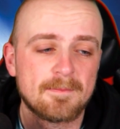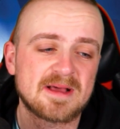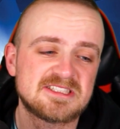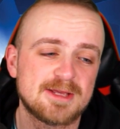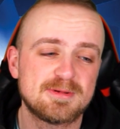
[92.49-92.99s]

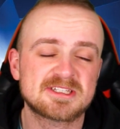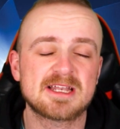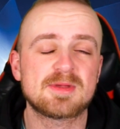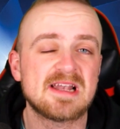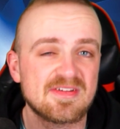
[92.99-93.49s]
My tip is going
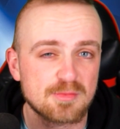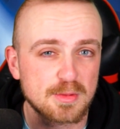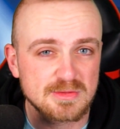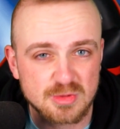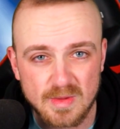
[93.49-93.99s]
to be
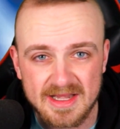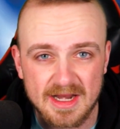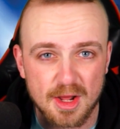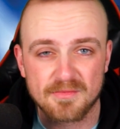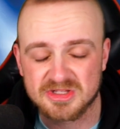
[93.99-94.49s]
Liverpool to win
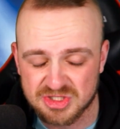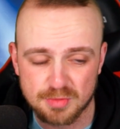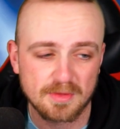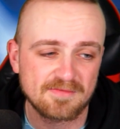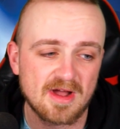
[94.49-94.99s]
and over
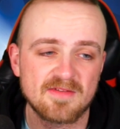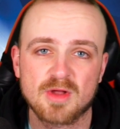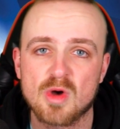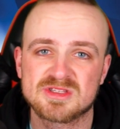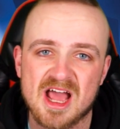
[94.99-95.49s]
2.5
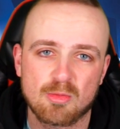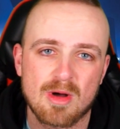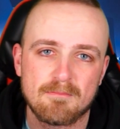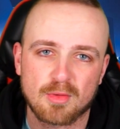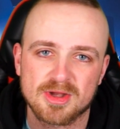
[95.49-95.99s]
goals at
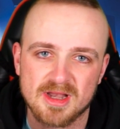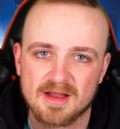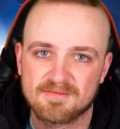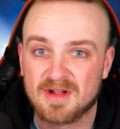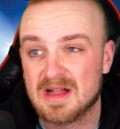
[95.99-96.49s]

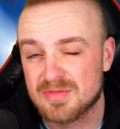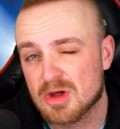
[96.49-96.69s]
1.95.